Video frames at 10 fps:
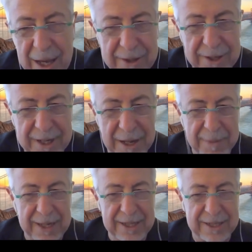other
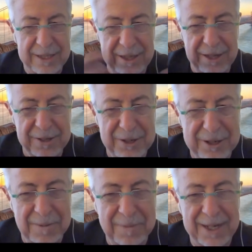companies, younger
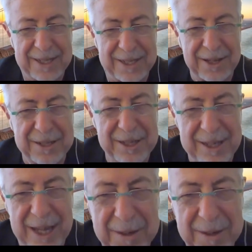companies, starting